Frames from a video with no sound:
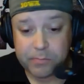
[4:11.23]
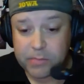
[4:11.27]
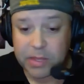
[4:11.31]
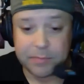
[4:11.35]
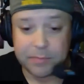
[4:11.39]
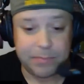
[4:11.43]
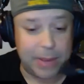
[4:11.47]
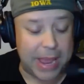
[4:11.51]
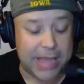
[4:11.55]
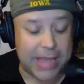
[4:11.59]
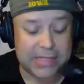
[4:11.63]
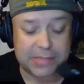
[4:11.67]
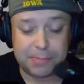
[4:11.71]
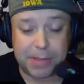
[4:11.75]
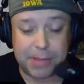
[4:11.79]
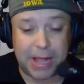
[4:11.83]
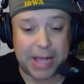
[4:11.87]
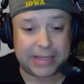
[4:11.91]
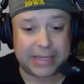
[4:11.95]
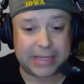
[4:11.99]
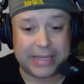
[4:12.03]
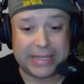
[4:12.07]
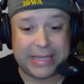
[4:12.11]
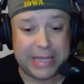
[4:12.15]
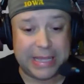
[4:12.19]
Pass
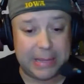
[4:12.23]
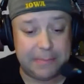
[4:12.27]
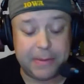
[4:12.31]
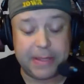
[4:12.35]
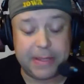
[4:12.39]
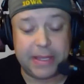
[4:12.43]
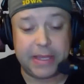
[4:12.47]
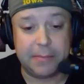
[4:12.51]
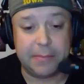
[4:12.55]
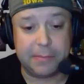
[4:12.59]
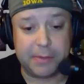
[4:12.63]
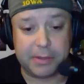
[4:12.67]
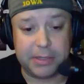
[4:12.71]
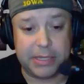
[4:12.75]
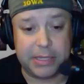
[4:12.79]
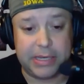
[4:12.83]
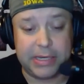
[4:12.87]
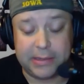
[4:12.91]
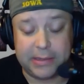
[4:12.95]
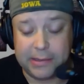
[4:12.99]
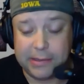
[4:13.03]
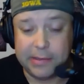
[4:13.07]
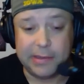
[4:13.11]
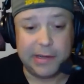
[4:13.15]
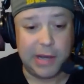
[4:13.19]
blocking, keeping him
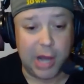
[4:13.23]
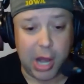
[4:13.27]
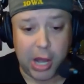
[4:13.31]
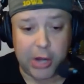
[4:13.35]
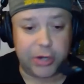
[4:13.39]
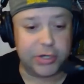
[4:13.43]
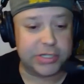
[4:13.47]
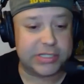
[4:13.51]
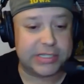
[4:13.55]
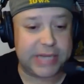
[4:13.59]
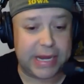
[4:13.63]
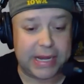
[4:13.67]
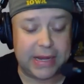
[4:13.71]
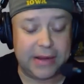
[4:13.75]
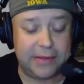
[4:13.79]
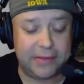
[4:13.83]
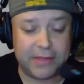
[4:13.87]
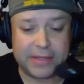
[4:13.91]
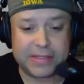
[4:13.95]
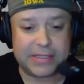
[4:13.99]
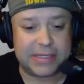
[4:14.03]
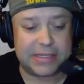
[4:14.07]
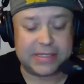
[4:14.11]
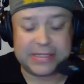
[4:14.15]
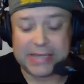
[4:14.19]
clean, understanding
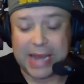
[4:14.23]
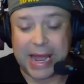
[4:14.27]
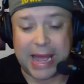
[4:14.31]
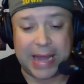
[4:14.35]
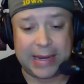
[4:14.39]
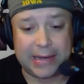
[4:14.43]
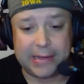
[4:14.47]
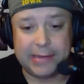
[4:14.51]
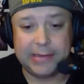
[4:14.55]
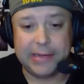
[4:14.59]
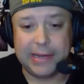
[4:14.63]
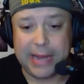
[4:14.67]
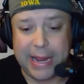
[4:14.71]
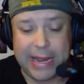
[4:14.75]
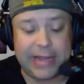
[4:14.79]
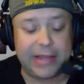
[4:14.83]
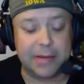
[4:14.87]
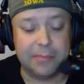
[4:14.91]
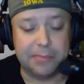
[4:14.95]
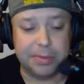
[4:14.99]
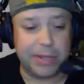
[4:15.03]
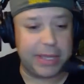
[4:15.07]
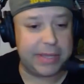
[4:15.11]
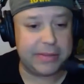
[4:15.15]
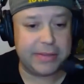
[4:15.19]
this is not a
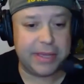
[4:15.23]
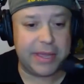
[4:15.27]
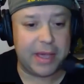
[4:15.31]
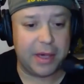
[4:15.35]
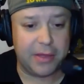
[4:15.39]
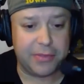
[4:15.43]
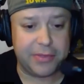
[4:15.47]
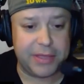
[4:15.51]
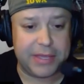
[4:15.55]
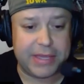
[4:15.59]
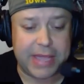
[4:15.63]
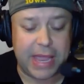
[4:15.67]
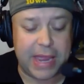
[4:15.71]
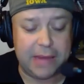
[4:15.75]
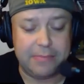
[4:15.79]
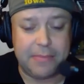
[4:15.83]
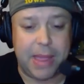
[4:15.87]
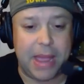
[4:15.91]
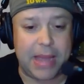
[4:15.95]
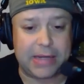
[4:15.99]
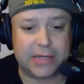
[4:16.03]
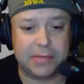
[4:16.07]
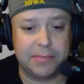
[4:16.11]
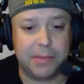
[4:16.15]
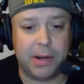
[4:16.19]
completely healthy Cade
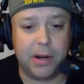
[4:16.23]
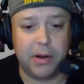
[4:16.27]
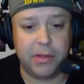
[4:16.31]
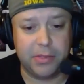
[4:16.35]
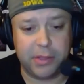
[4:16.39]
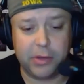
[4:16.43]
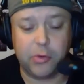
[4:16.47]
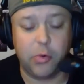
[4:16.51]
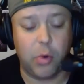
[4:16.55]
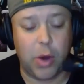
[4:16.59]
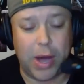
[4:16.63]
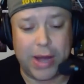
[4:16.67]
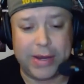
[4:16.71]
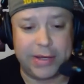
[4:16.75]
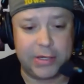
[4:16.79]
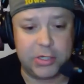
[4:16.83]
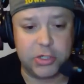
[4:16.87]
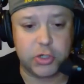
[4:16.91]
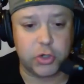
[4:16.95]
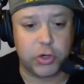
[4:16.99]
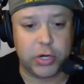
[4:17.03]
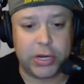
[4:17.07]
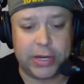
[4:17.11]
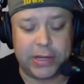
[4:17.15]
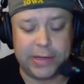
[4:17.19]
McNamara. The quad
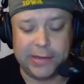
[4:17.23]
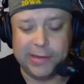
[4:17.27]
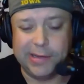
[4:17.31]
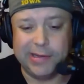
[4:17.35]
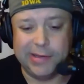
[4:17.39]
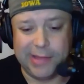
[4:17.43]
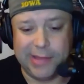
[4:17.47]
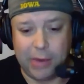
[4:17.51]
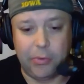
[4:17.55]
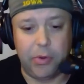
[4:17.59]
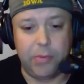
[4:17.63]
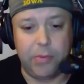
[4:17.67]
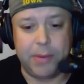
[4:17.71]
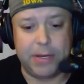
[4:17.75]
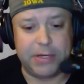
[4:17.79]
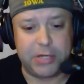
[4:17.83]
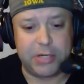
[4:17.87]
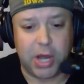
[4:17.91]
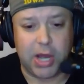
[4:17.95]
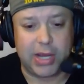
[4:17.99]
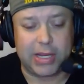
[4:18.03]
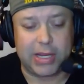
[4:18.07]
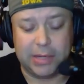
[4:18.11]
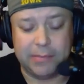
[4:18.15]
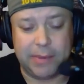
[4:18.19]
injury that we've been
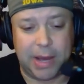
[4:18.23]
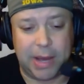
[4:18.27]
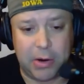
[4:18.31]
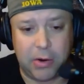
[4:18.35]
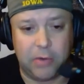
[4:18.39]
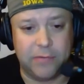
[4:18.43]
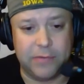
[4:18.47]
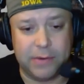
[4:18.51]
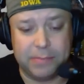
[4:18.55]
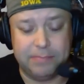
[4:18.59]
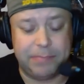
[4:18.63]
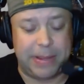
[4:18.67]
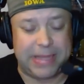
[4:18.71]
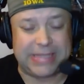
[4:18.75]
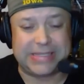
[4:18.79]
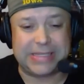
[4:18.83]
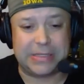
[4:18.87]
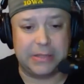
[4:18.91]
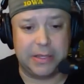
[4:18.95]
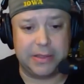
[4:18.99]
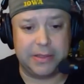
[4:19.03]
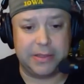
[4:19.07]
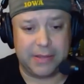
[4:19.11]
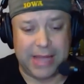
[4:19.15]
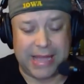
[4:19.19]
talking about over
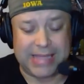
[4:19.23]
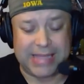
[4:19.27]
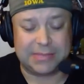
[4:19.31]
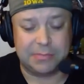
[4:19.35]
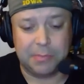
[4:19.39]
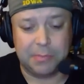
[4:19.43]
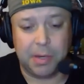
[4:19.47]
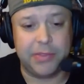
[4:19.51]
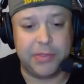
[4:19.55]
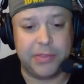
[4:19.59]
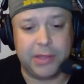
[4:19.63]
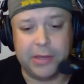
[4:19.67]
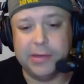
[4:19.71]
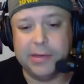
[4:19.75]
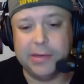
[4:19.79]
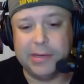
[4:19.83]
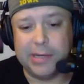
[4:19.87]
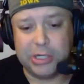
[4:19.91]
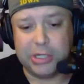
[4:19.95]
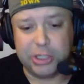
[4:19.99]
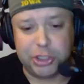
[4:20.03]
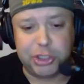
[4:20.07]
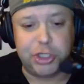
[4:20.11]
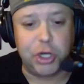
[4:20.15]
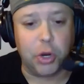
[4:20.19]
basically the last month
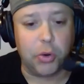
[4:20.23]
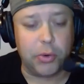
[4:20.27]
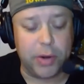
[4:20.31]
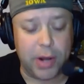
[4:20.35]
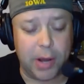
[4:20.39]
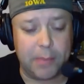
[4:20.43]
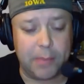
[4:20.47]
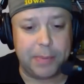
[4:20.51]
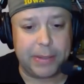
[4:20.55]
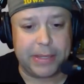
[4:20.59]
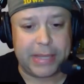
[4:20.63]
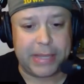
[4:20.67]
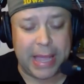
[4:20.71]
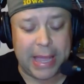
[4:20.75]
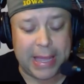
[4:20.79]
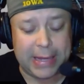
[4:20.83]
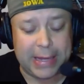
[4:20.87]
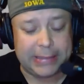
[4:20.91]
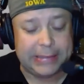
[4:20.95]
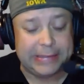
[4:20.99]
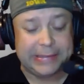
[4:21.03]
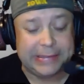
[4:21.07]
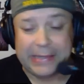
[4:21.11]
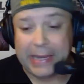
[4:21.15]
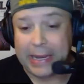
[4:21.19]
showed up
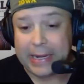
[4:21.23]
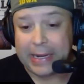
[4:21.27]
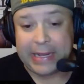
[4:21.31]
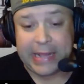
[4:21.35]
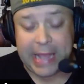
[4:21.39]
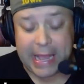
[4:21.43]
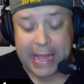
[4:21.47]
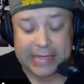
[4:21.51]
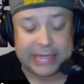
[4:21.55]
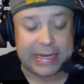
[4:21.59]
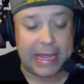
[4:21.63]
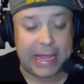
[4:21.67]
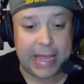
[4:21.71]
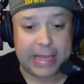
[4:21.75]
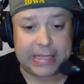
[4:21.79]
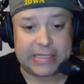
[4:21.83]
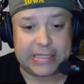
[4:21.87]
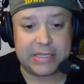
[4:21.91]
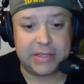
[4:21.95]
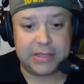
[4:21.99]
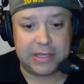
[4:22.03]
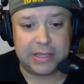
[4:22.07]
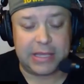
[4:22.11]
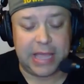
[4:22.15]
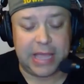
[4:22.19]
again, and he had to
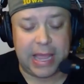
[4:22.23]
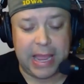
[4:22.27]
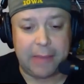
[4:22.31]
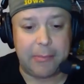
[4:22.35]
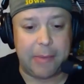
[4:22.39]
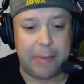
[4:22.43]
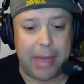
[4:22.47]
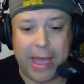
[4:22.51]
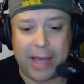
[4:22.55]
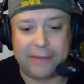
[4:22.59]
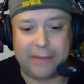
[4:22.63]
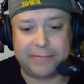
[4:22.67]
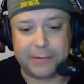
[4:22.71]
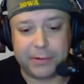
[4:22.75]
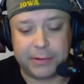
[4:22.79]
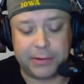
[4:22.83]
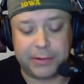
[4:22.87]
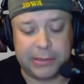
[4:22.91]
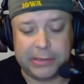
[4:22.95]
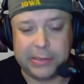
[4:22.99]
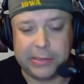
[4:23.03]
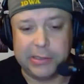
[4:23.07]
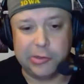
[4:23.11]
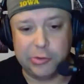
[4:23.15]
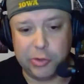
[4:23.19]
exit the game
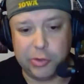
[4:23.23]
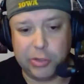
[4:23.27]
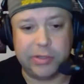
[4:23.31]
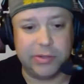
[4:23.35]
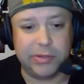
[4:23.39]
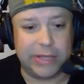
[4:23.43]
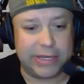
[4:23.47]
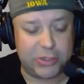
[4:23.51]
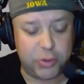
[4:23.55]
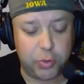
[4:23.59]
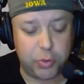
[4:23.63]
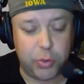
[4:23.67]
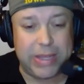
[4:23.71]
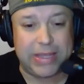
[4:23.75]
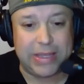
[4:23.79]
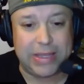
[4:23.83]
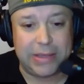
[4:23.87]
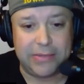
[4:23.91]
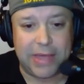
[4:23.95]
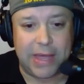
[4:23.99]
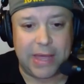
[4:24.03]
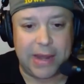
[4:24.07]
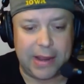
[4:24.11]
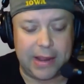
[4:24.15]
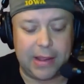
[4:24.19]
after looking like
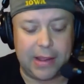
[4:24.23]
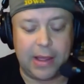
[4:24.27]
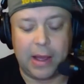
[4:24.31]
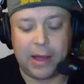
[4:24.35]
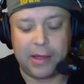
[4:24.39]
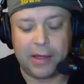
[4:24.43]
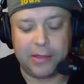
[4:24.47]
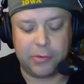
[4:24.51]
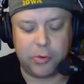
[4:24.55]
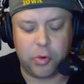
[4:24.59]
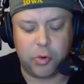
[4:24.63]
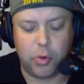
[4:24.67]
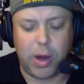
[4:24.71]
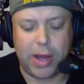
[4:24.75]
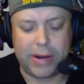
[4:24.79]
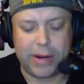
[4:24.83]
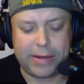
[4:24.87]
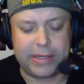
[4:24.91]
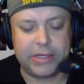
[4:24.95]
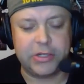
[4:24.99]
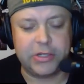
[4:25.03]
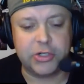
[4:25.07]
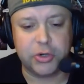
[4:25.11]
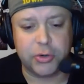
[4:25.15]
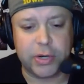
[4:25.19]
tweaking that quad
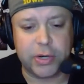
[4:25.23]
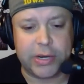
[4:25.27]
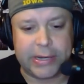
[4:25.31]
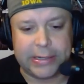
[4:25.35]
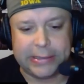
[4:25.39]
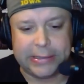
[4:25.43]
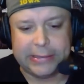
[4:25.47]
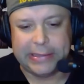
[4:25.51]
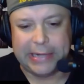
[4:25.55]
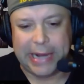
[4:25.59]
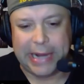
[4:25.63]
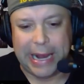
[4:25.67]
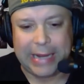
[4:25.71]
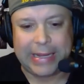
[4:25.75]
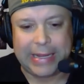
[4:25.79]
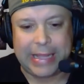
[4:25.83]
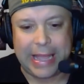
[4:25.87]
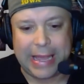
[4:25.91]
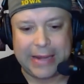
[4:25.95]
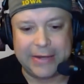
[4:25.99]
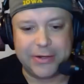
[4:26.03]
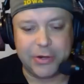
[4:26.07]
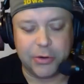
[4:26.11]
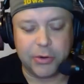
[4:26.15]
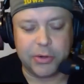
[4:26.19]
injury
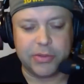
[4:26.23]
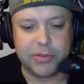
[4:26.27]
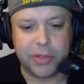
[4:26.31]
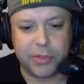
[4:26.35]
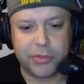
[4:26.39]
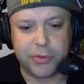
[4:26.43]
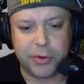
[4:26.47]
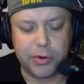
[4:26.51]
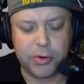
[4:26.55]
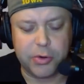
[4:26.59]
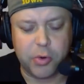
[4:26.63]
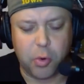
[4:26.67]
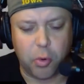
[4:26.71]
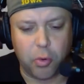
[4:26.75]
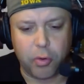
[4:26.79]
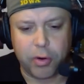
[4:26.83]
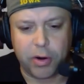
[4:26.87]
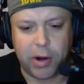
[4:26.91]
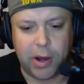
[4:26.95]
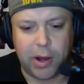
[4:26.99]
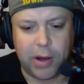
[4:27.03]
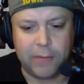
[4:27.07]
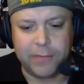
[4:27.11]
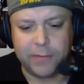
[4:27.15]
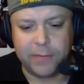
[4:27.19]
again during the third
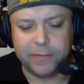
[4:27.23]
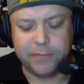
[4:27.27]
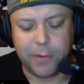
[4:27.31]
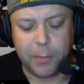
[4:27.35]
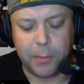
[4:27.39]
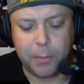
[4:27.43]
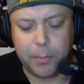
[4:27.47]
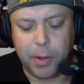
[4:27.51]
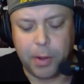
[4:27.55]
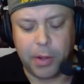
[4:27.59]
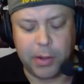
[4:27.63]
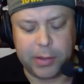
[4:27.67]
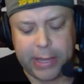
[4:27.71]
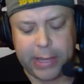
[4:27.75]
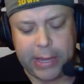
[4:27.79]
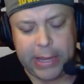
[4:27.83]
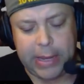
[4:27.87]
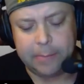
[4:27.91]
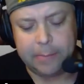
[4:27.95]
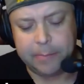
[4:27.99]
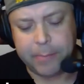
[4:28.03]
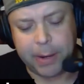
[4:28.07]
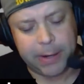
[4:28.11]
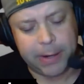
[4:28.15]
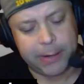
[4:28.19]
quarter of the football
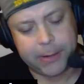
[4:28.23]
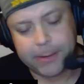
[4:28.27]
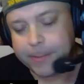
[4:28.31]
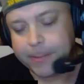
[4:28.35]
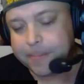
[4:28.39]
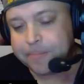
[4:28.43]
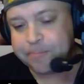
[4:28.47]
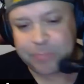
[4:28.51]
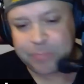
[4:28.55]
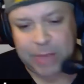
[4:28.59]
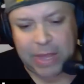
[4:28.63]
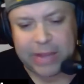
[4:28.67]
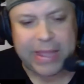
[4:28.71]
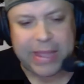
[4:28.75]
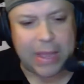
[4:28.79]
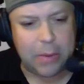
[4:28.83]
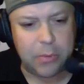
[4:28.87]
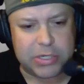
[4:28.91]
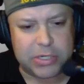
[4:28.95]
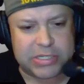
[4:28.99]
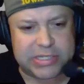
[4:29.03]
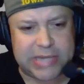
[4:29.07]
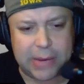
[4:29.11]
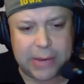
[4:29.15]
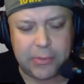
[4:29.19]
game. But again,
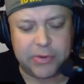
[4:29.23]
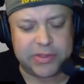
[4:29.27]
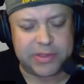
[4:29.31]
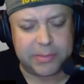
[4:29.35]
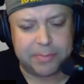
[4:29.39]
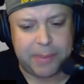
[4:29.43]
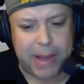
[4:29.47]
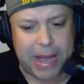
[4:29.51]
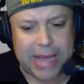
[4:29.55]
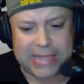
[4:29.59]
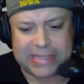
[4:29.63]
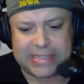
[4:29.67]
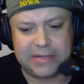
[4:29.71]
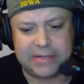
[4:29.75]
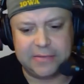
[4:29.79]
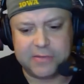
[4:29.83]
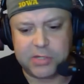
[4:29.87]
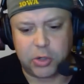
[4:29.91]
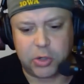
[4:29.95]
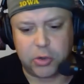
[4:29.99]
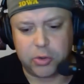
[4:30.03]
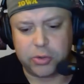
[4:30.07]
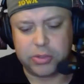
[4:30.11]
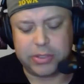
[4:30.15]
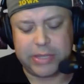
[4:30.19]
we're staying with the positives
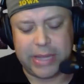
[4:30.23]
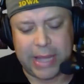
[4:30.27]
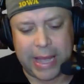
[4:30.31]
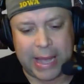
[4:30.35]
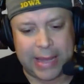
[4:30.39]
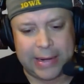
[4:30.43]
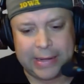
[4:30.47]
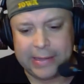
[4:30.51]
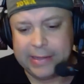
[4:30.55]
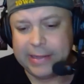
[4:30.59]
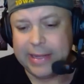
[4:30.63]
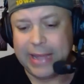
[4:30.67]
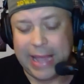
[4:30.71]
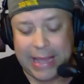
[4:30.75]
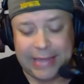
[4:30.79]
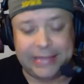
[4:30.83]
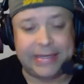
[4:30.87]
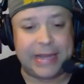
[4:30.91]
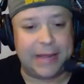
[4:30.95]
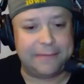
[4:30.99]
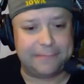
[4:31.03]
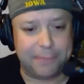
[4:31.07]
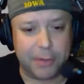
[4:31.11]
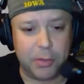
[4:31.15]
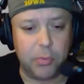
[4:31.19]
early on, and
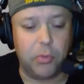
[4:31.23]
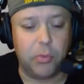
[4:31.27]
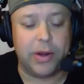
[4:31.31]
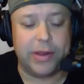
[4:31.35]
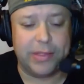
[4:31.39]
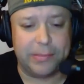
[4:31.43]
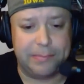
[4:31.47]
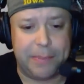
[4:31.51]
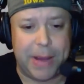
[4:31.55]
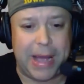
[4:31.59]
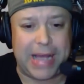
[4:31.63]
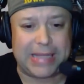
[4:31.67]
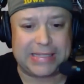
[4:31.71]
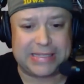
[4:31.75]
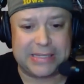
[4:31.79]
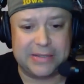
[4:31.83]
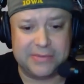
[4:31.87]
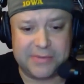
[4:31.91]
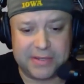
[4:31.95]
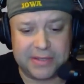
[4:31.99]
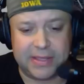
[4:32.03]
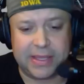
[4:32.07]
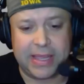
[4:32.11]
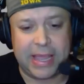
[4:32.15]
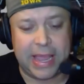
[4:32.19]
definitely one of the
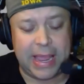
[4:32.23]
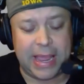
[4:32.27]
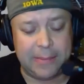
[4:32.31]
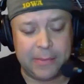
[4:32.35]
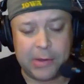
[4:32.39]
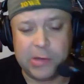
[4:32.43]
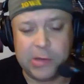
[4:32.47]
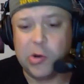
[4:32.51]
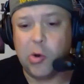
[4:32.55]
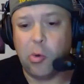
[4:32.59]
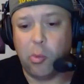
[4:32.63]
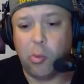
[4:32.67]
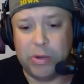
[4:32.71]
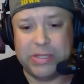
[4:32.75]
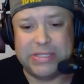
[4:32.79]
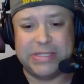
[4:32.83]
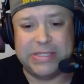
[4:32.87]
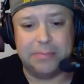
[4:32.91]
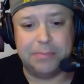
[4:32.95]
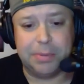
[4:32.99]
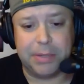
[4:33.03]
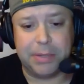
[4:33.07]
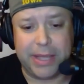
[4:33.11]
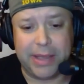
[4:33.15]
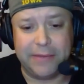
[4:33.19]
positives of the game was
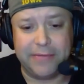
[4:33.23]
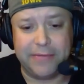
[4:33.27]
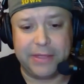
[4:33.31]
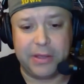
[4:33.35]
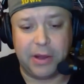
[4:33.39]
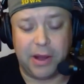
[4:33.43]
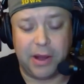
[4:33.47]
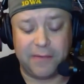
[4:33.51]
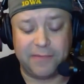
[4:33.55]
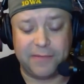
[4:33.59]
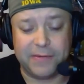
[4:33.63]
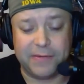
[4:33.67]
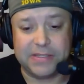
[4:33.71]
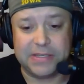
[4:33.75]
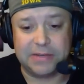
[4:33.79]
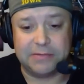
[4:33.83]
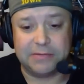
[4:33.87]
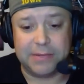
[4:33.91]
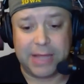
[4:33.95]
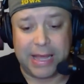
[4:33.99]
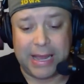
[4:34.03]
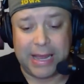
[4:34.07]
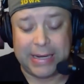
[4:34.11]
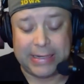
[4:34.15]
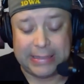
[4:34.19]
the play of the offensive
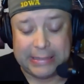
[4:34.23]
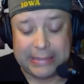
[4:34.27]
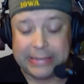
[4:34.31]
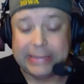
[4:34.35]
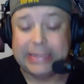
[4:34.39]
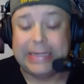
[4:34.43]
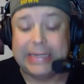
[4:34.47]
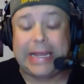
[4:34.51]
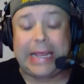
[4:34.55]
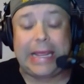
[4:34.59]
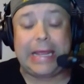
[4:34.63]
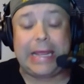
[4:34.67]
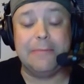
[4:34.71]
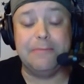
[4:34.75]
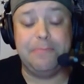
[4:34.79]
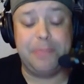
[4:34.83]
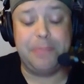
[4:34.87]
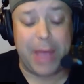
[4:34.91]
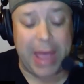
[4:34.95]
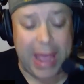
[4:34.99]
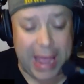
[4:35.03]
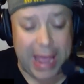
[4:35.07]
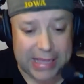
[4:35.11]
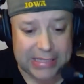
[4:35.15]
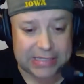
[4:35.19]
line in
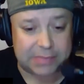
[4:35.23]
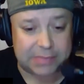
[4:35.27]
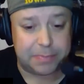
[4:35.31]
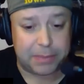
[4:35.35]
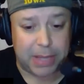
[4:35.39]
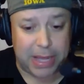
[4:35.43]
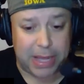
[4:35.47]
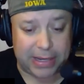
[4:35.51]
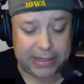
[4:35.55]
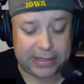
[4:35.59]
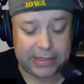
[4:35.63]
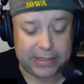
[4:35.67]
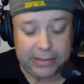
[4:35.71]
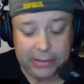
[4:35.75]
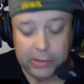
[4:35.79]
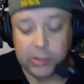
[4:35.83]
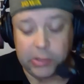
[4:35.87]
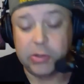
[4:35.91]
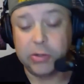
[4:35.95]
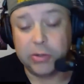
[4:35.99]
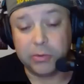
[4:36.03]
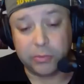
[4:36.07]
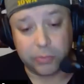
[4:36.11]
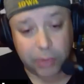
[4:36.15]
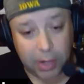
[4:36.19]
pass blocking,
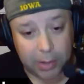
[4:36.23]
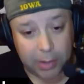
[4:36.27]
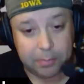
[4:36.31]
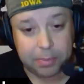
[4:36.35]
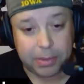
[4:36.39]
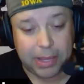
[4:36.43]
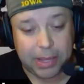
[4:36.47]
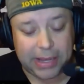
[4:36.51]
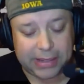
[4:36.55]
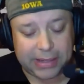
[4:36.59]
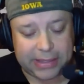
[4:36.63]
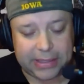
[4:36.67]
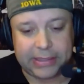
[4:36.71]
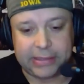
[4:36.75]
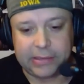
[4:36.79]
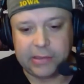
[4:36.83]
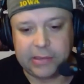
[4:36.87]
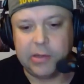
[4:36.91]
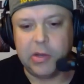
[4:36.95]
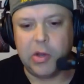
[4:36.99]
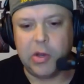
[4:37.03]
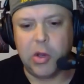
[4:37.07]
run blocking.